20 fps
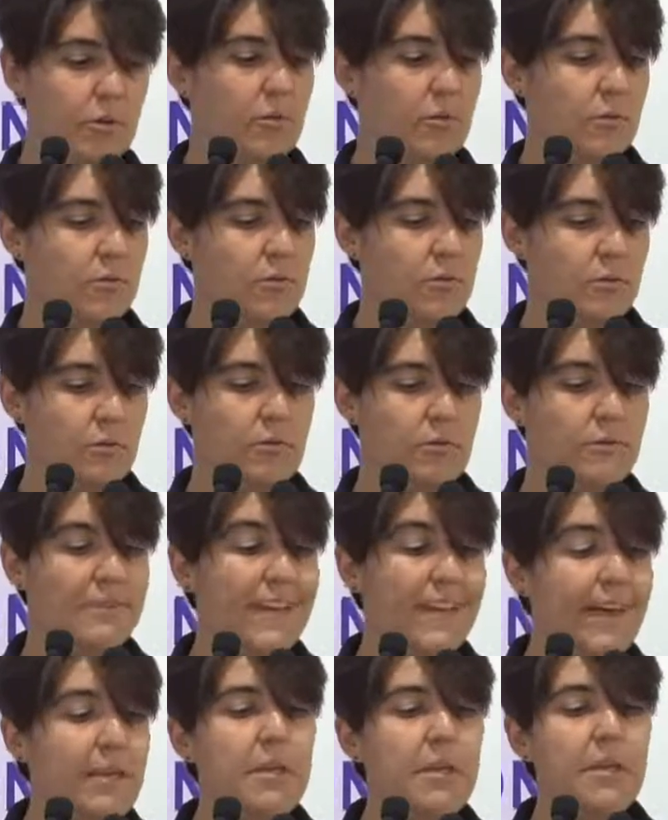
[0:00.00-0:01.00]
the
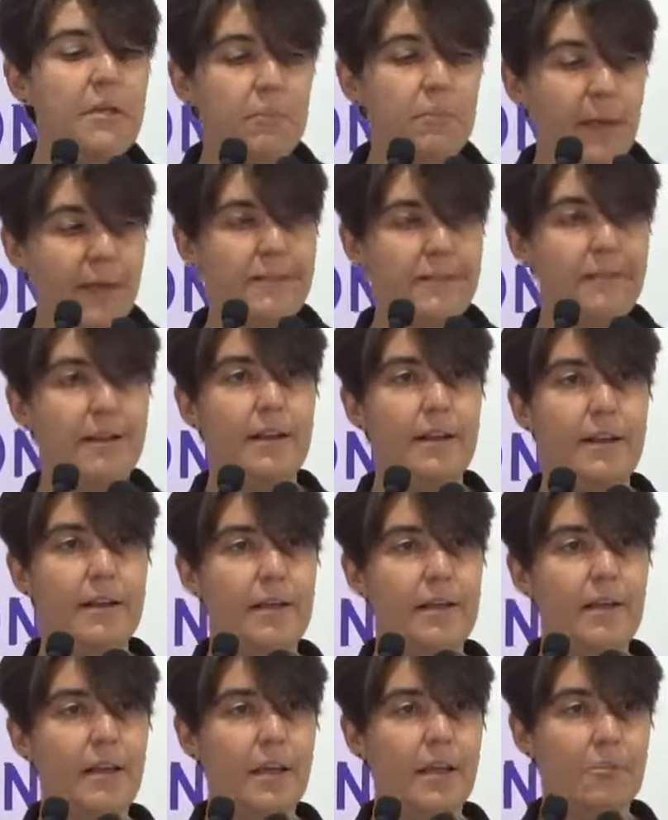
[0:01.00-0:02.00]
timing basically,
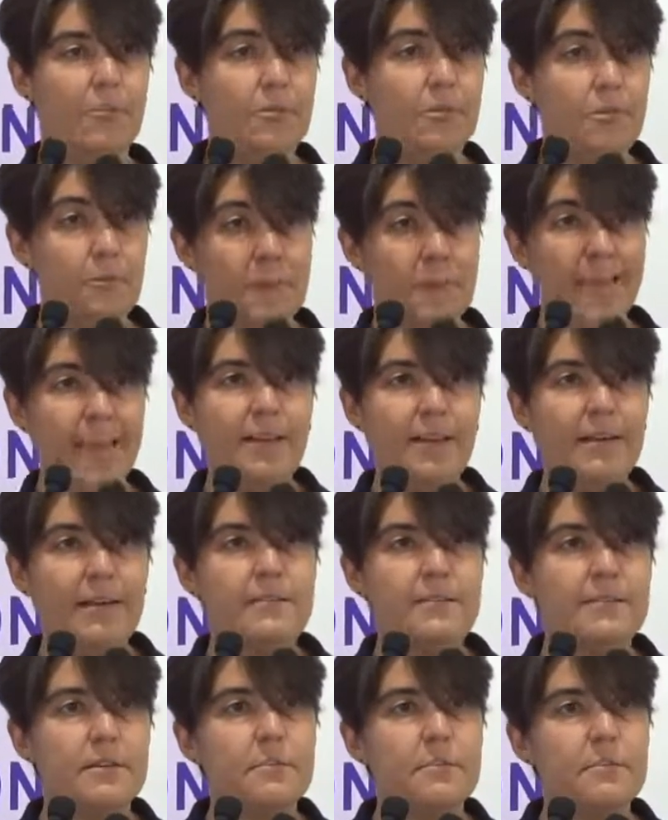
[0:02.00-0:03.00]
but the
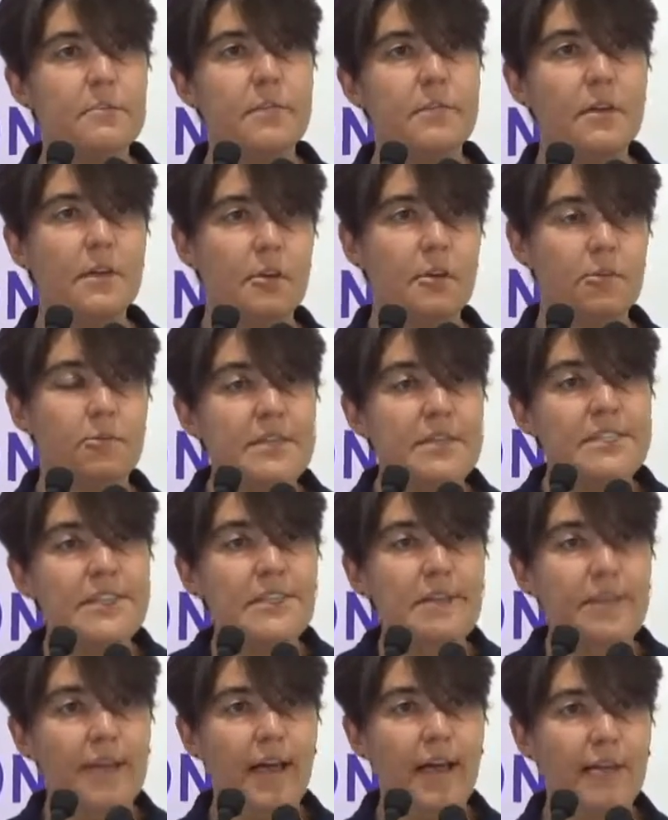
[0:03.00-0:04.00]
mechanism within
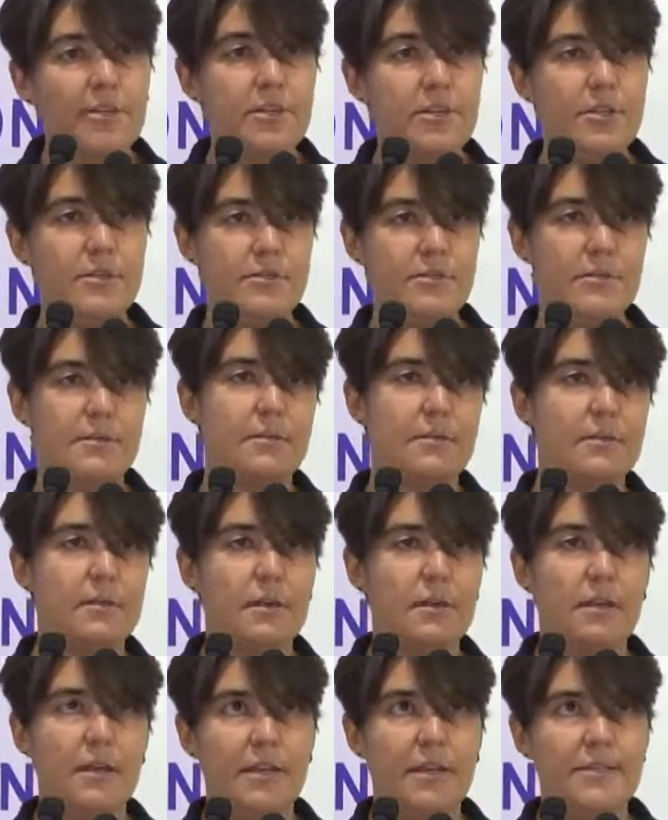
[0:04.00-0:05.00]
the ice sheets,
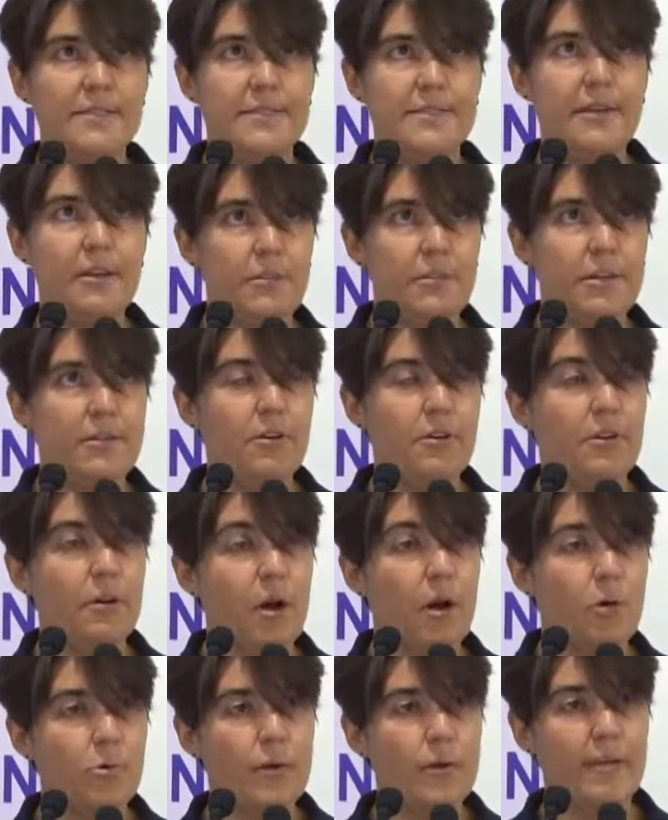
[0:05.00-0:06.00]
it's still a bit
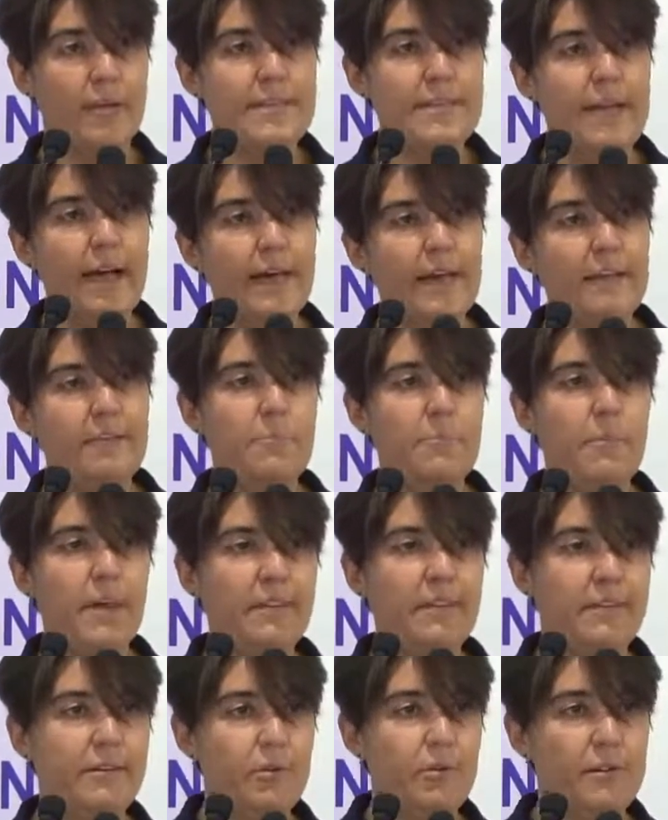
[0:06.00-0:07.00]
unknown, and it's highly
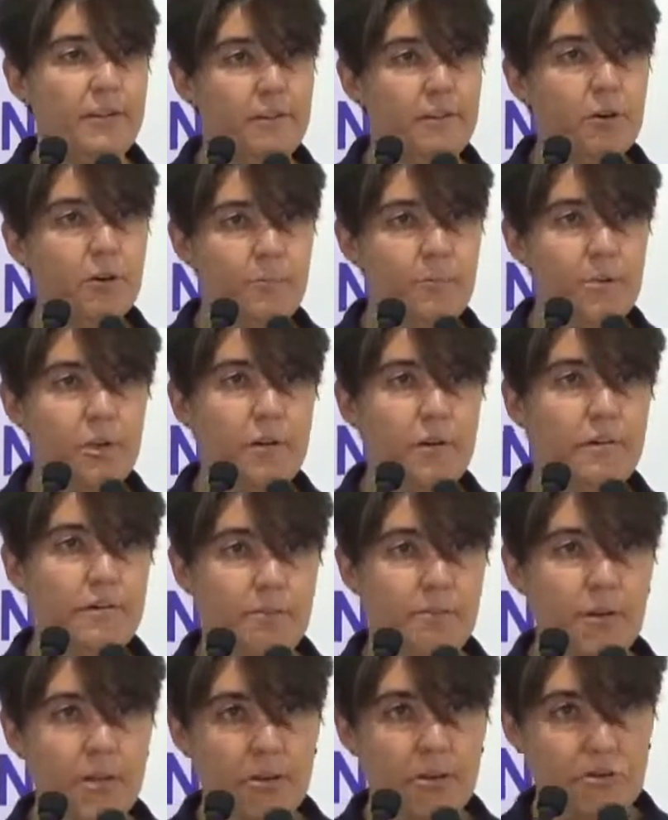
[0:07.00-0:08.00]
debated within the community
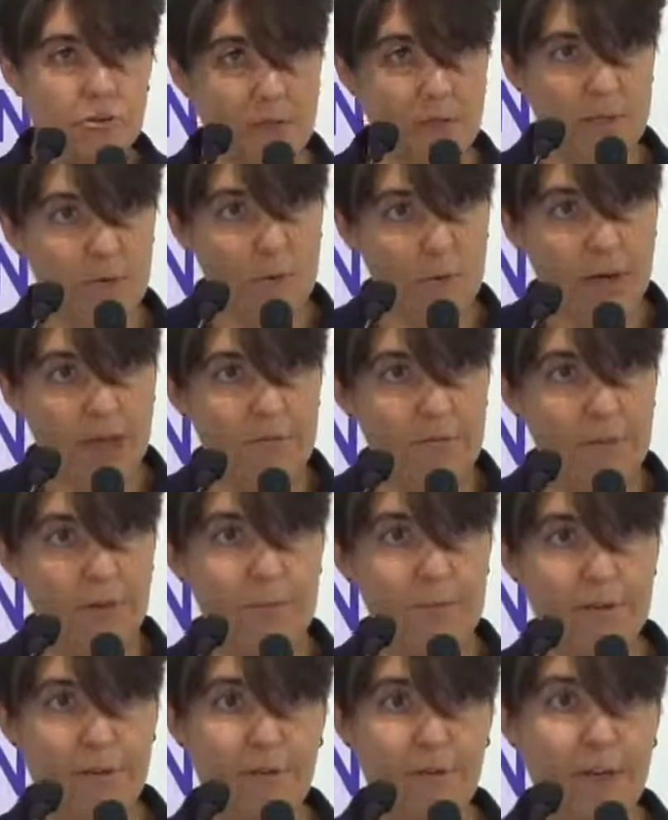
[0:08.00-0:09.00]
because we don't have the
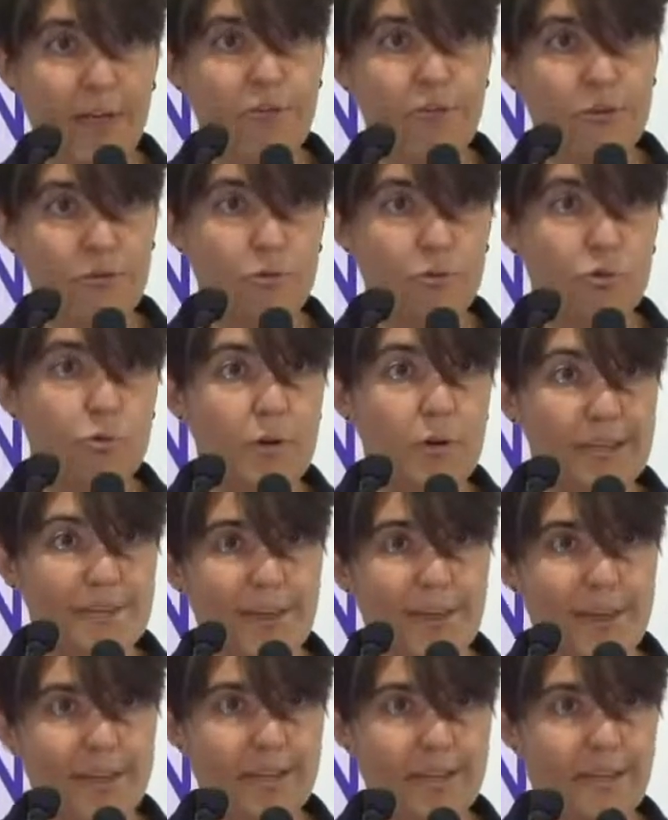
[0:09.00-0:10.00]
observation to really
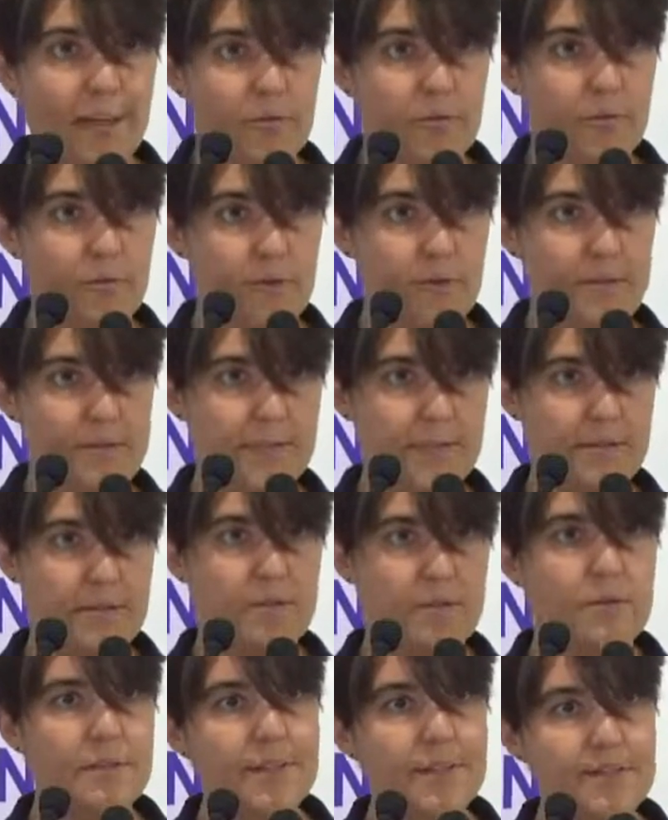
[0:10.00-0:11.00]
validate the physics. So
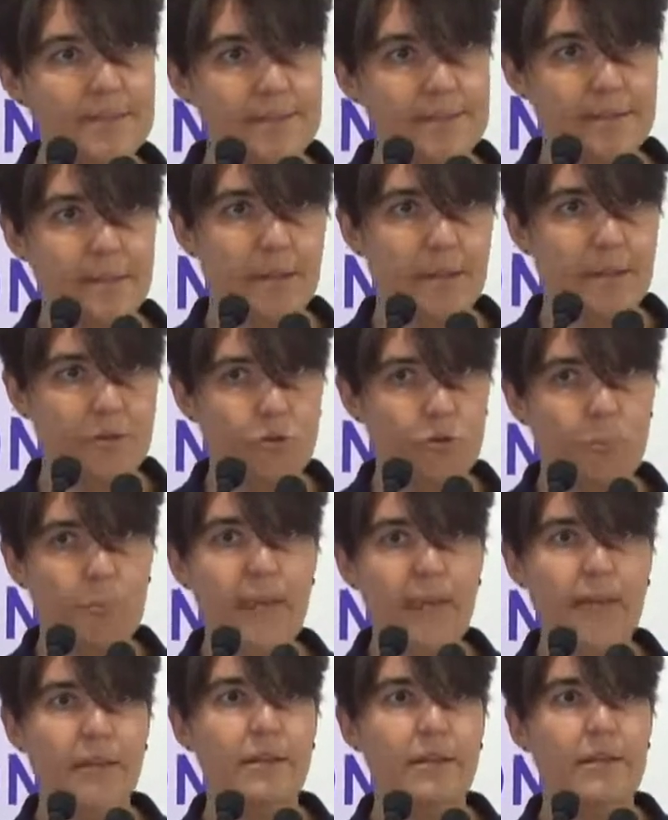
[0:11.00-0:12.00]
that's the
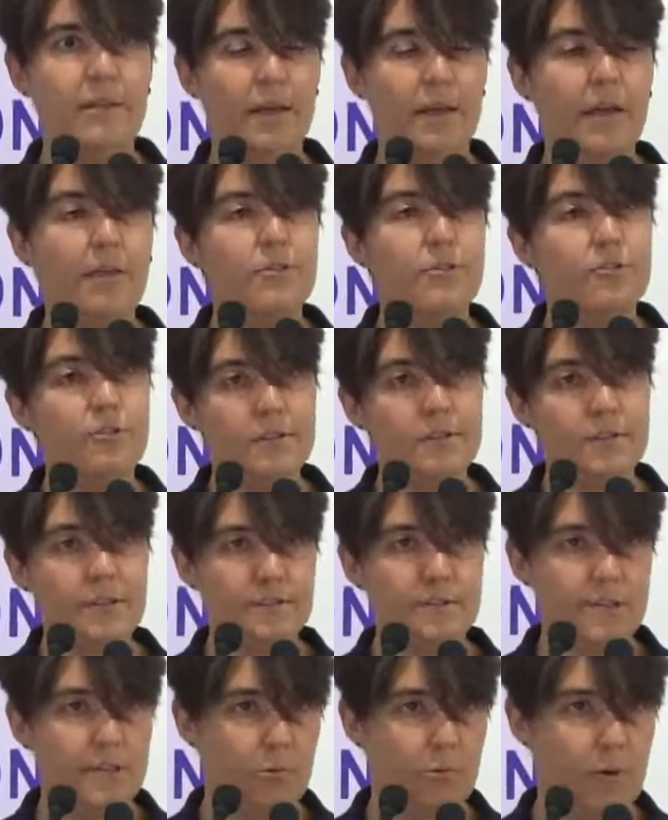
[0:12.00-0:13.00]
main
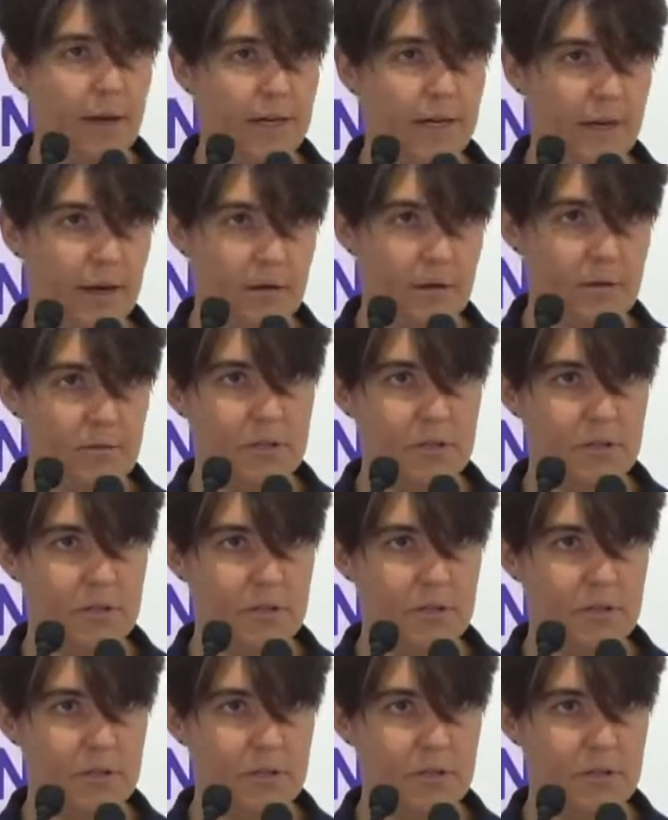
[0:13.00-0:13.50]
uncertainty right now.